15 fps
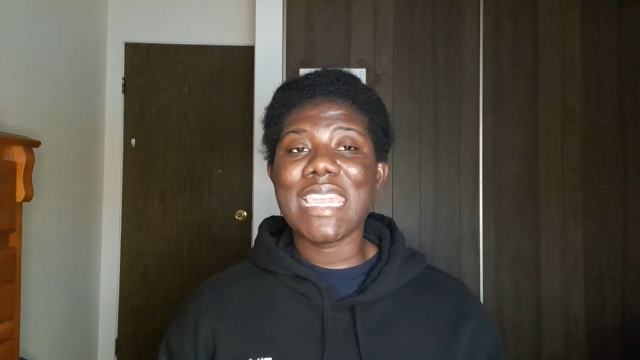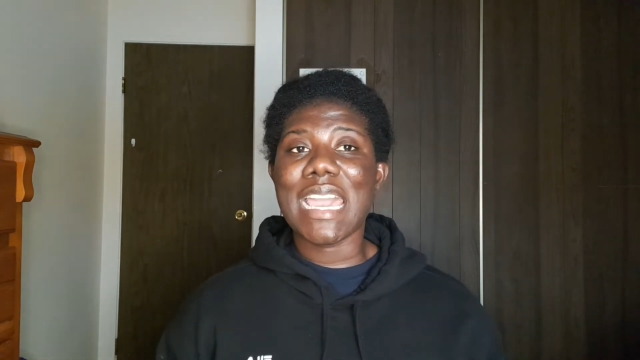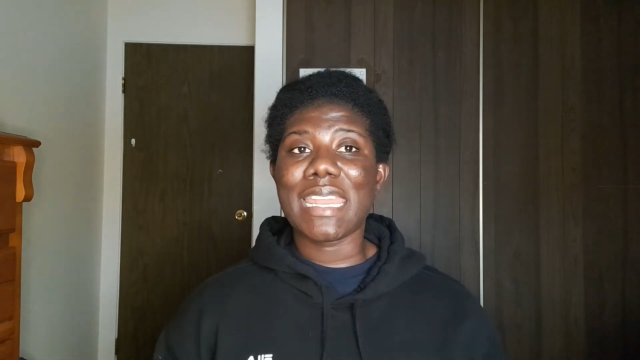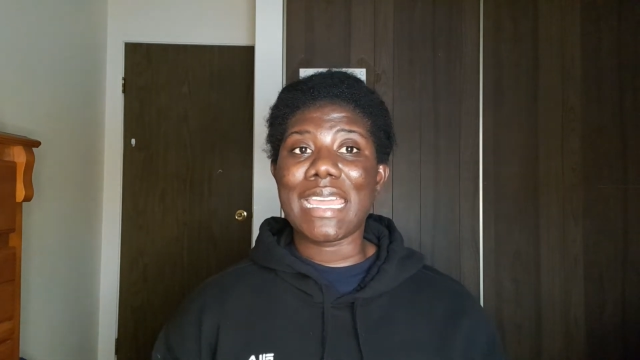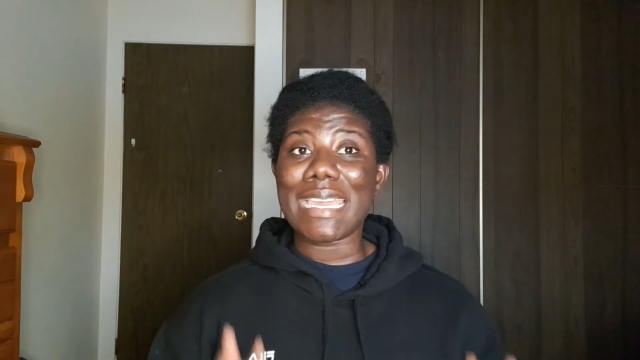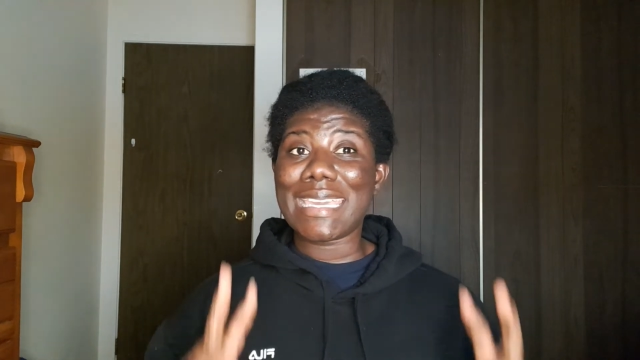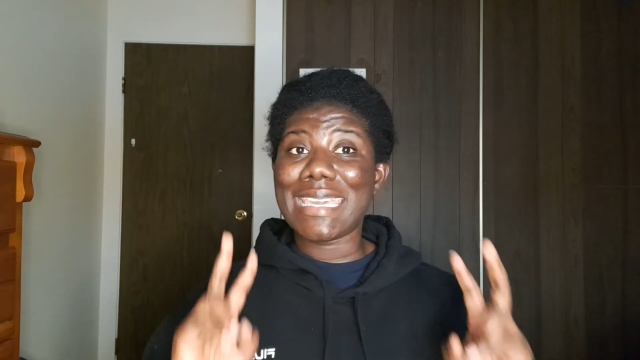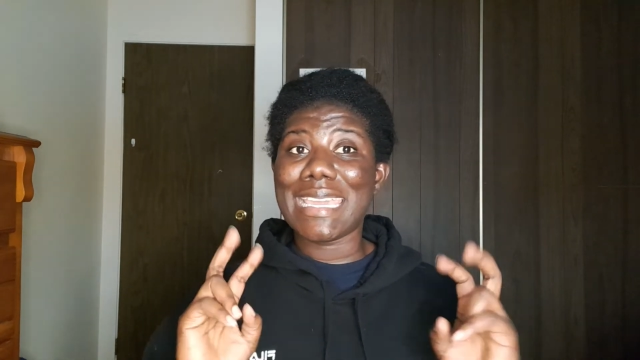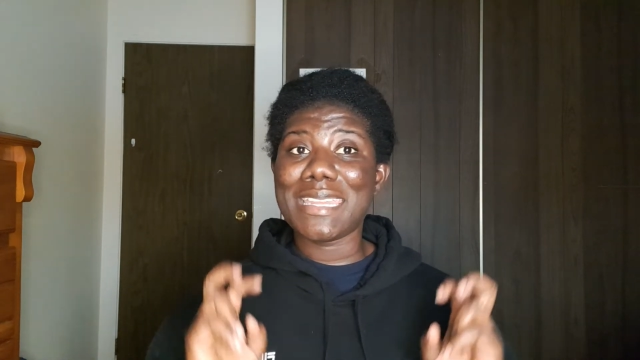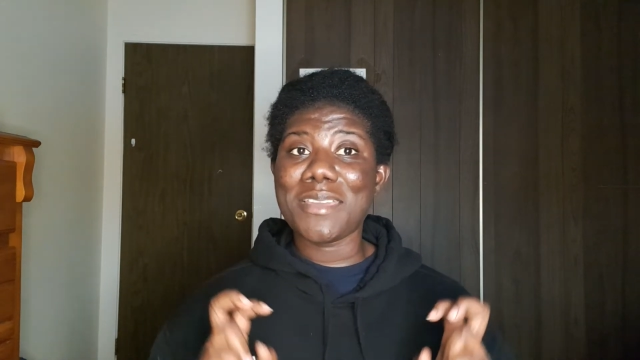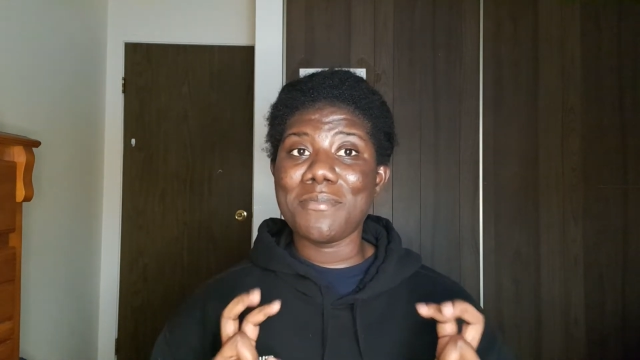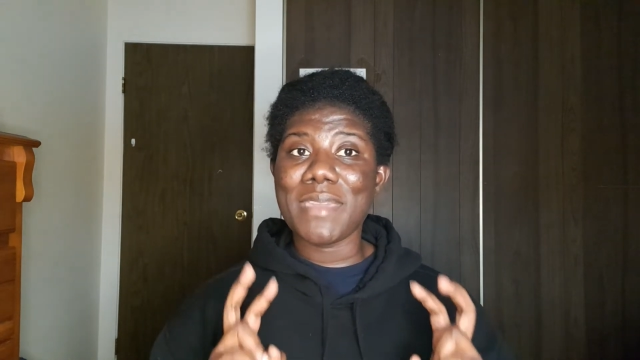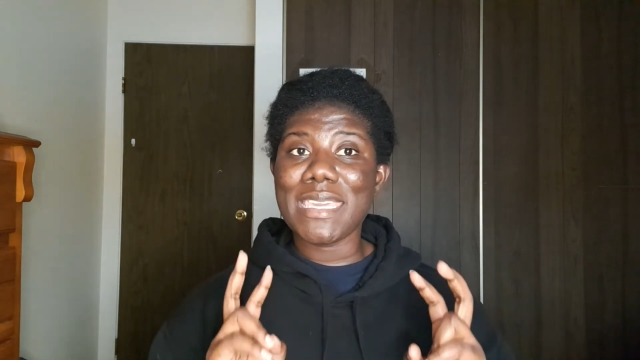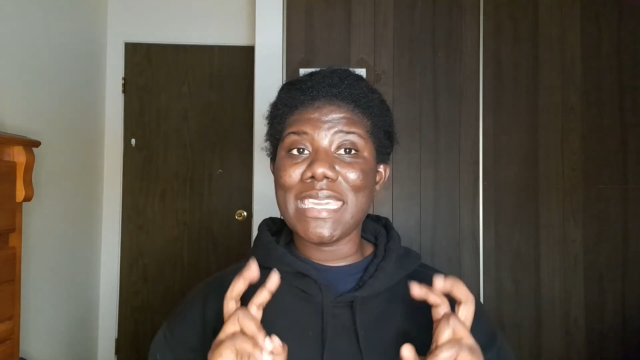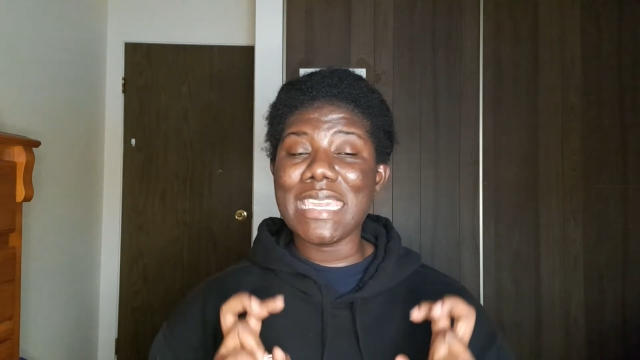an
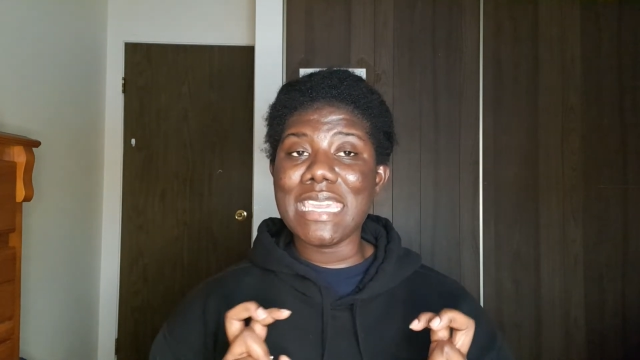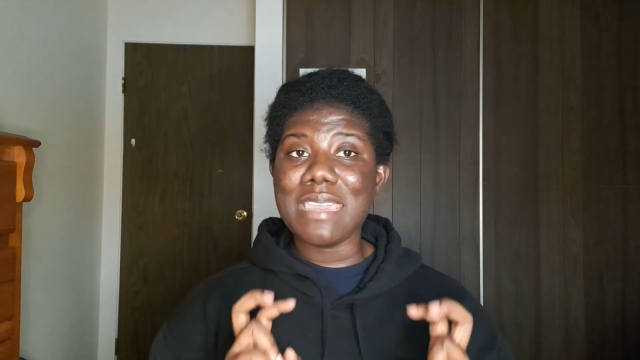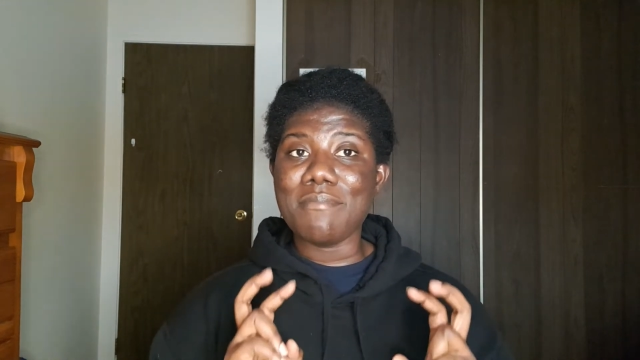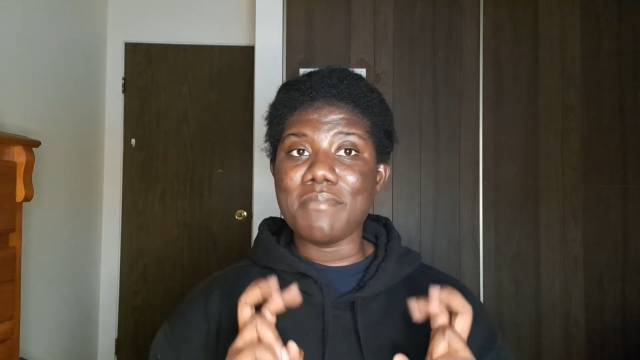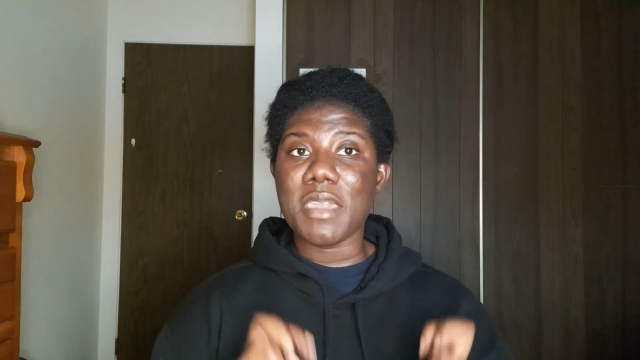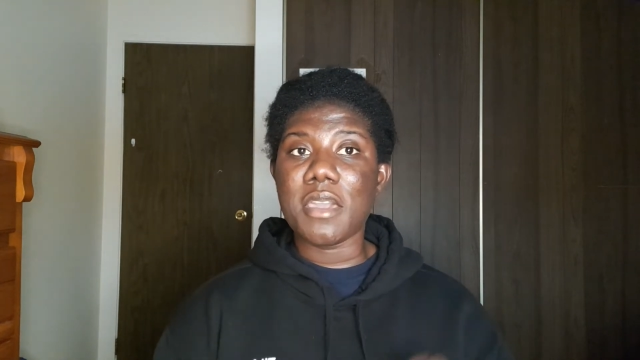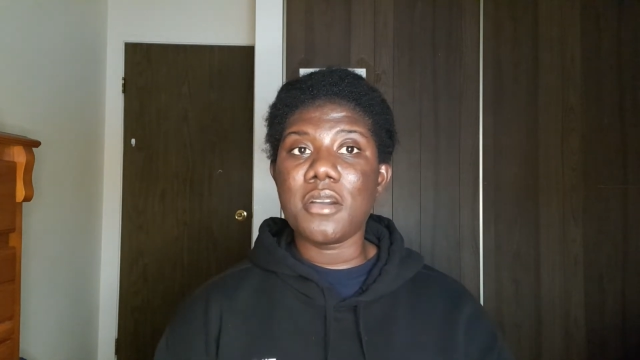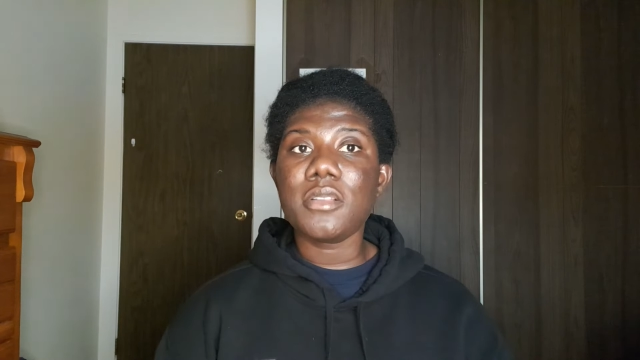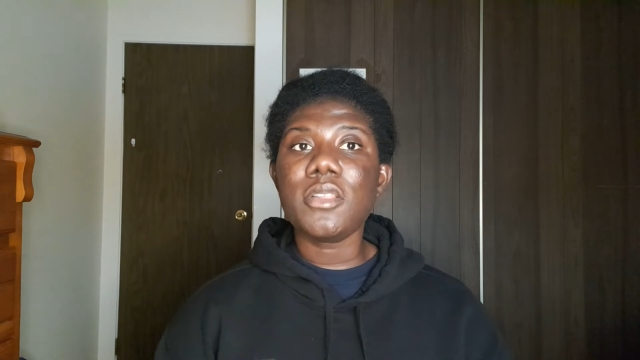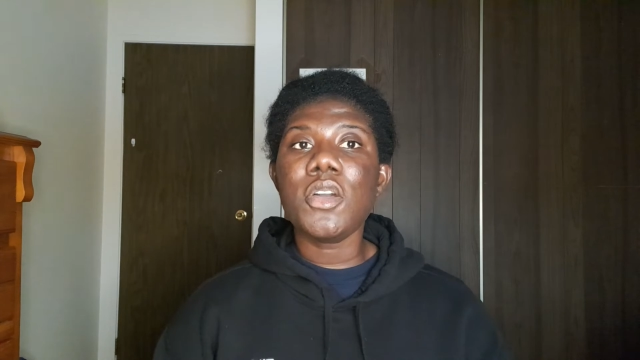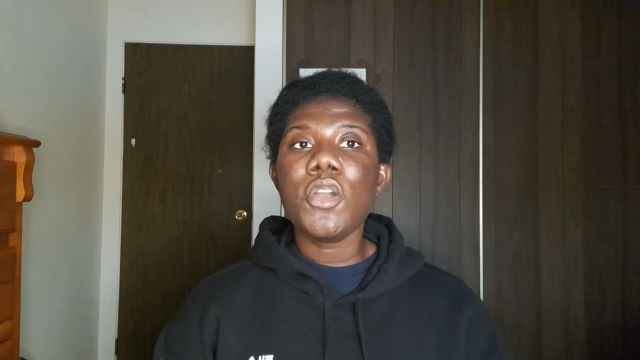academic email,